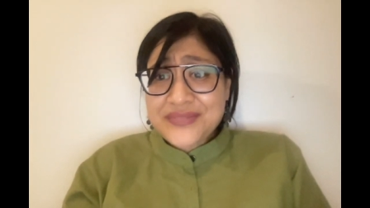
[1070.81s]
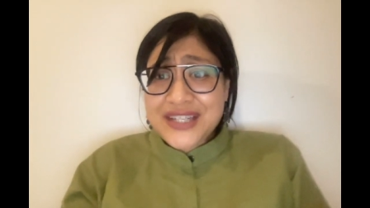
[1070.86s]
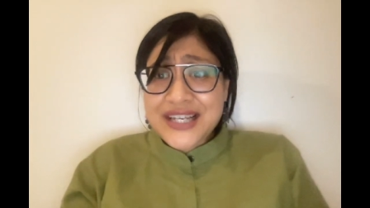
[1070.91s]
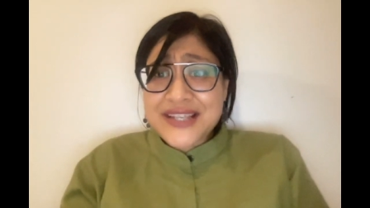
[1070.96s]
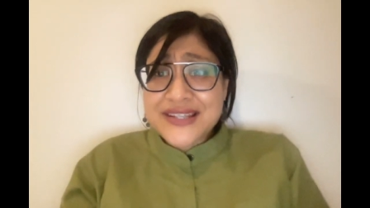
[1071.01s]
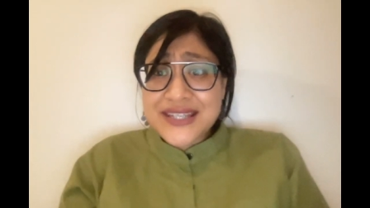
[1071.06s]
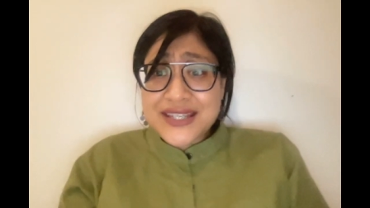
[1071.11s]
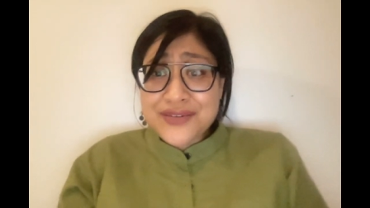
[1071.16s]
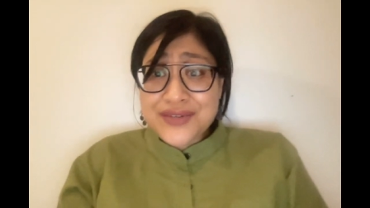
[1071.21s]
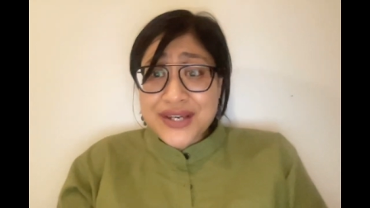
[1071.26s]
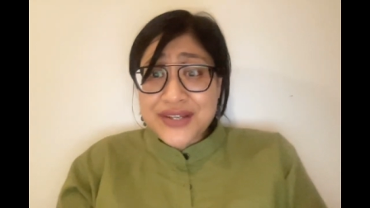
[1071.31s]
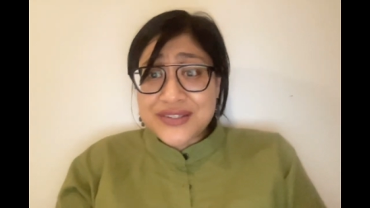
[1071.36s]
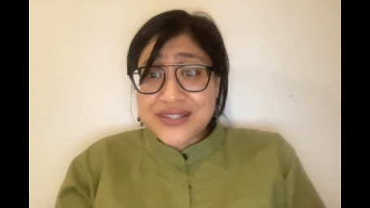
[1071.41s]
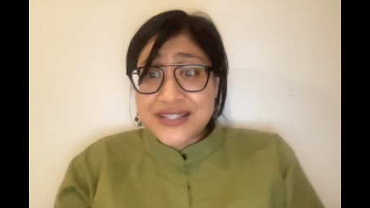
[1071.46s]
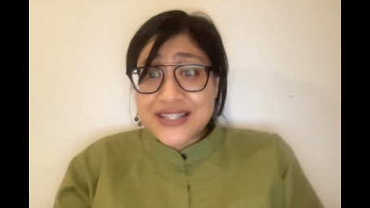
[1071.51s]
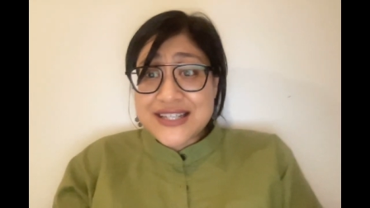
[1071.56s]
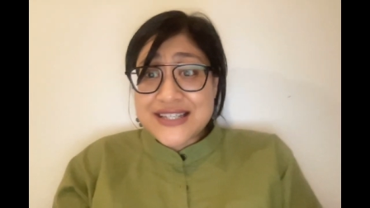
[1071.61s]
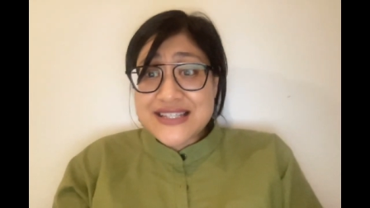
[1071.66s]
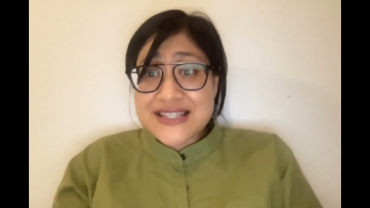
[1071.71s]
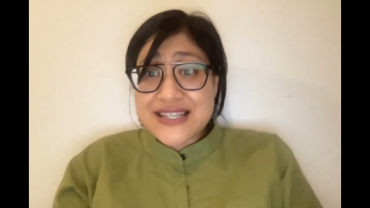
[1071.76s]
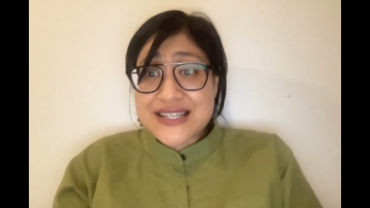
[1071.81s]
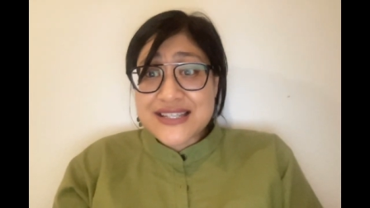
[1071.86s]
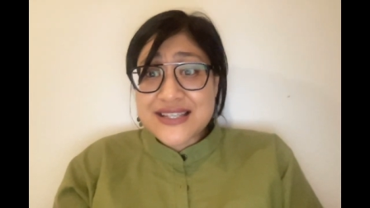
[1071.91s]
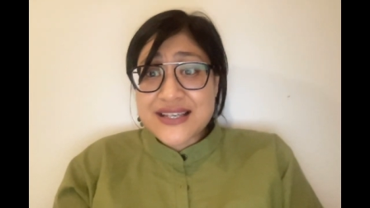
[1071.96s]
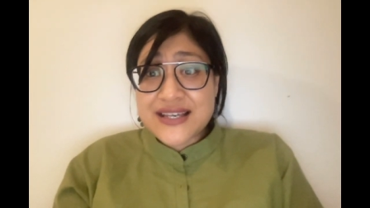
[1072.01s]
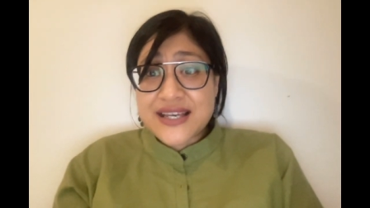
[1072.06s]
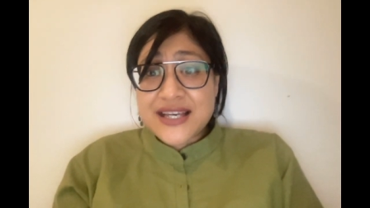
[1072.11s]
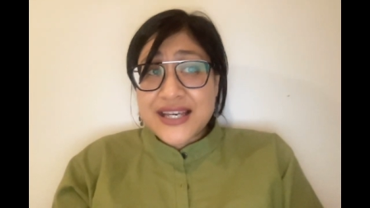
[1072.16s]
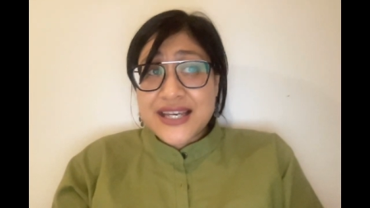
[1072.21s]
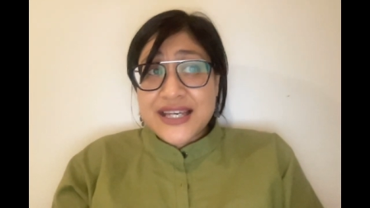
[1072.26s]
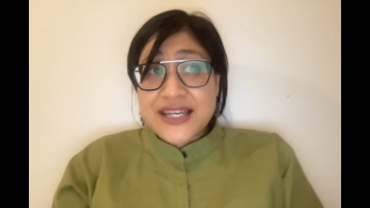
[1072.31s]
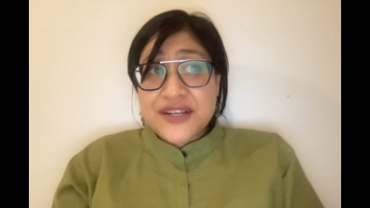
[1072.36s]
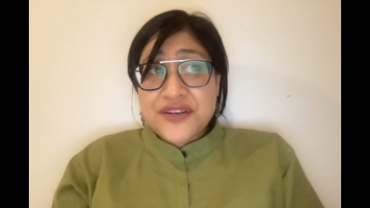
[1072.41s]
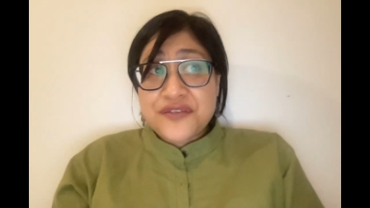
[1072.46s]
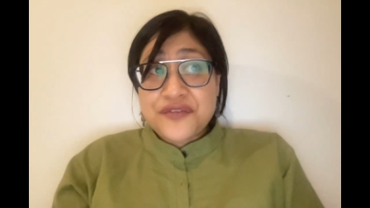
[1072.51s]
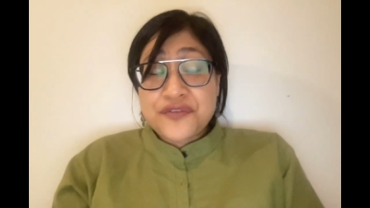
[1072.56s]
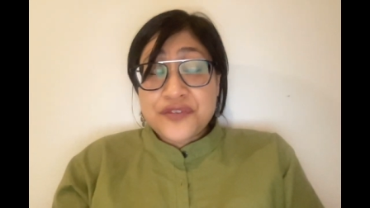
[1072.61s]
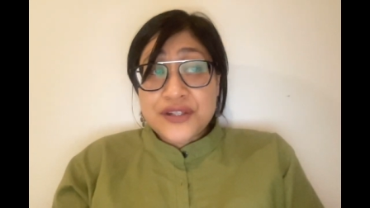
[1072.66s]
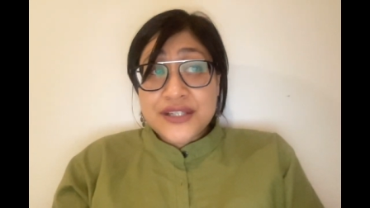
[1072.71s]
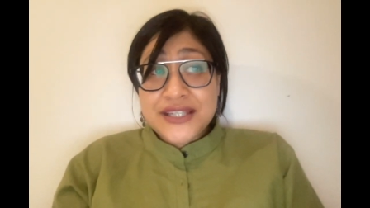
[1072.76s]
i think groundedness is
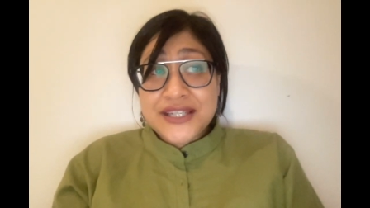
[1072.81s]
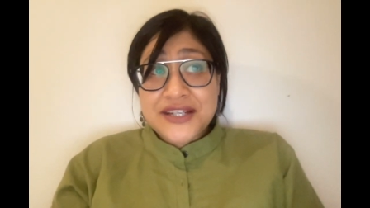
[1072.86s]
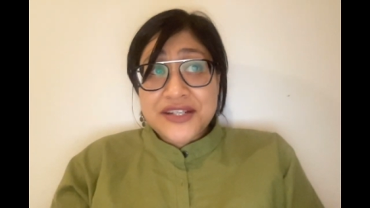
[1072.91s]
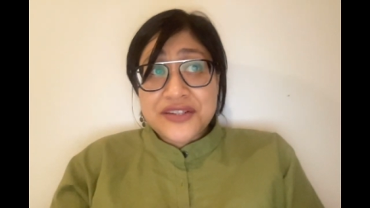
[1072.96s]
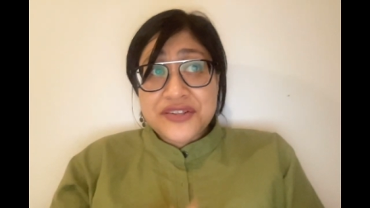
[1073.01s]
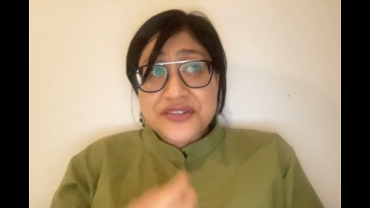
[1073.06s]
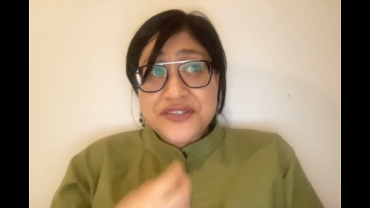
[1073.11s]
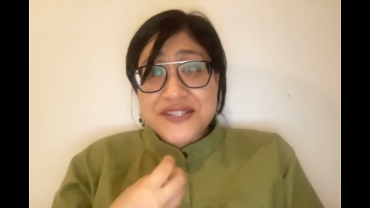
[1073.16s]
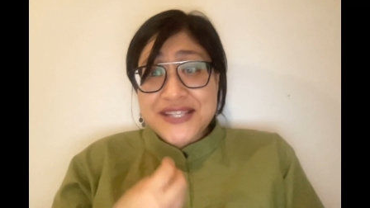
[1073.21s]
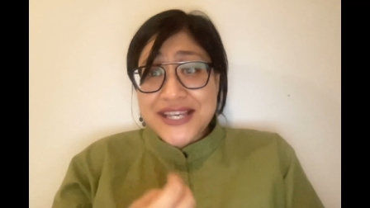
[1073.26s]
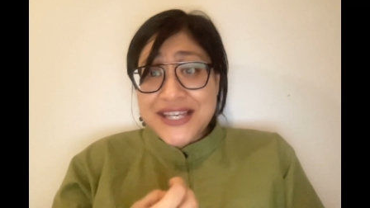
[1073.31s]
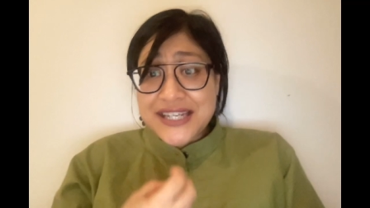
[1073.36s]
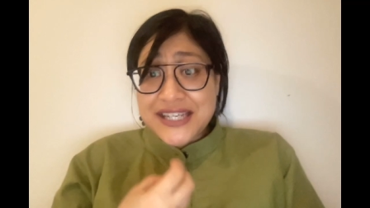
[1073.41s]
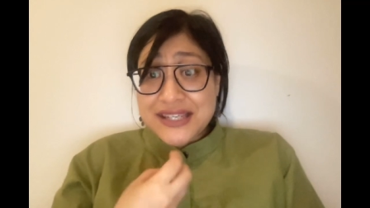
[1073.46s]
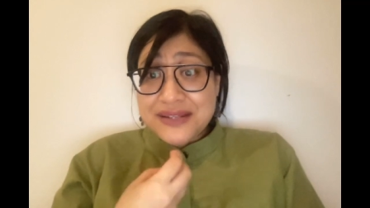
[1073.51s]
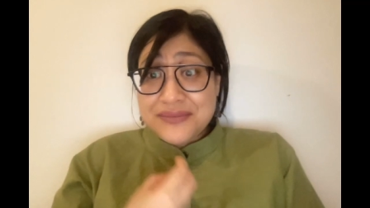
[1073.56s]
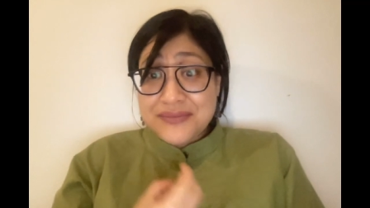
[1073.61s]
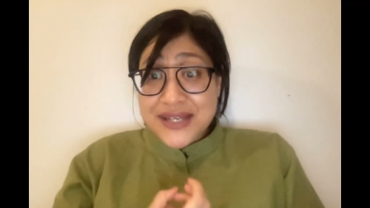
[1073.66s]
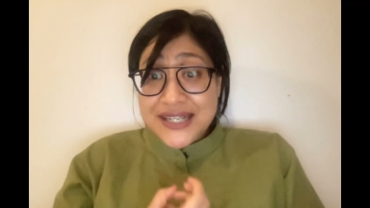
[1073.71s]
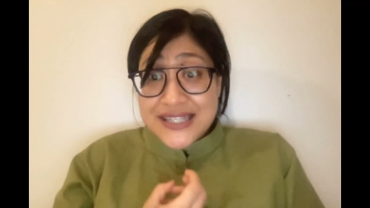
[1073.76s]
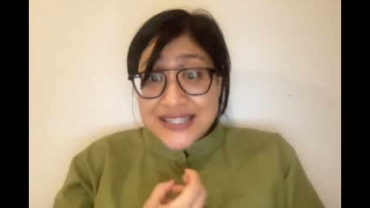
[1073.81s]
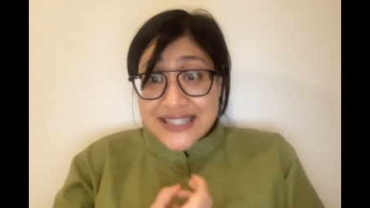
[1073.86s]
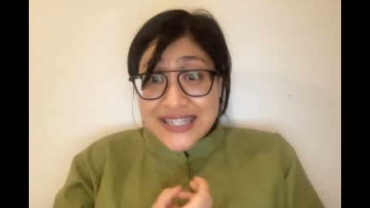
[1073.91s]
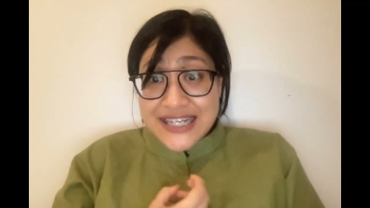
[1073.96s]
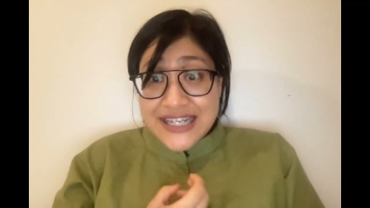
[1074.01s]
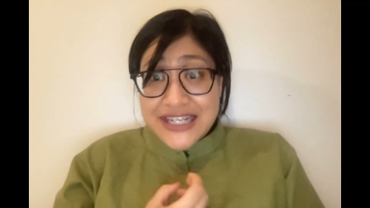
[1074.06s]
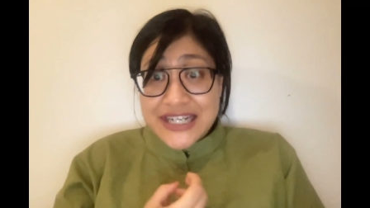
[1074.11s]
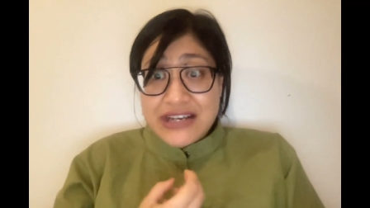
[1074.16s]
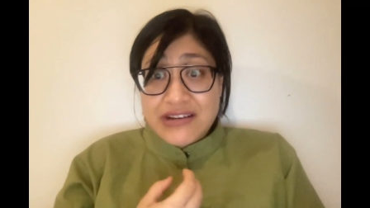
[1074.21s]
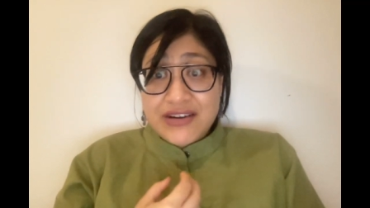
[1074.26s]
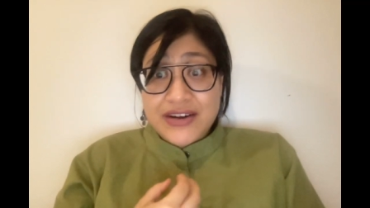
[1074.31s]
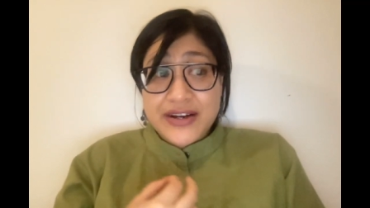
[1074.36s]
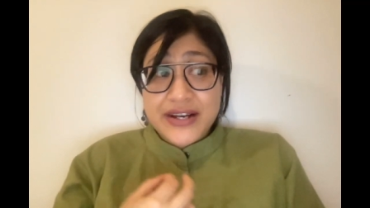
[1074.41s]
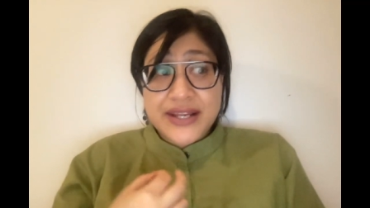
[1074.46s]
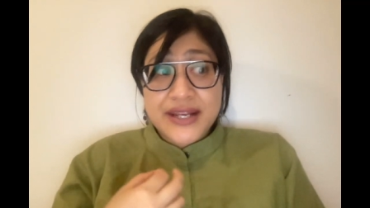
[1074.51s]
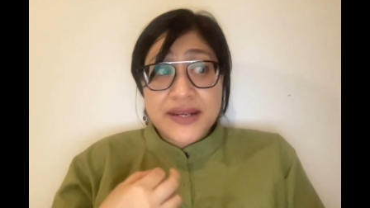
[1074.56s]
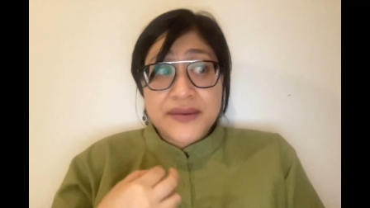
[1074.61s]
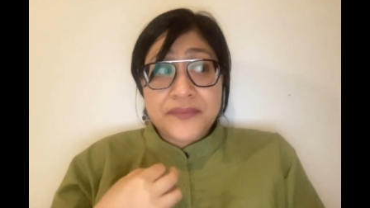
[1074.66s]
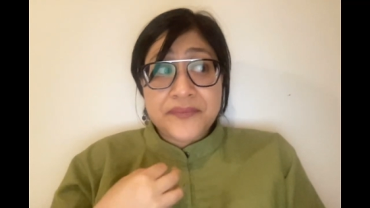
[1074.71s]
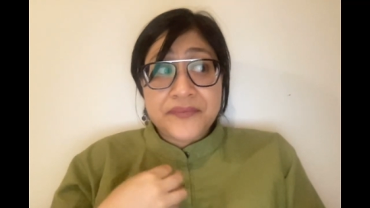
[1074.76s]
fully understanding and meditating
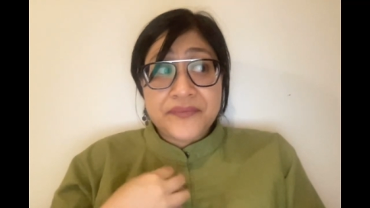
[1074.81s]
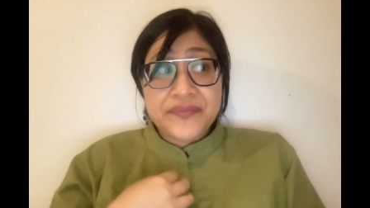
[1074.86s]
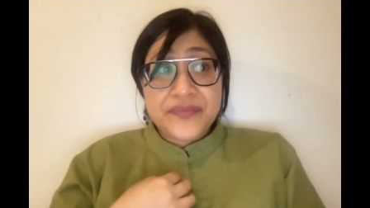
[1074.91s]
on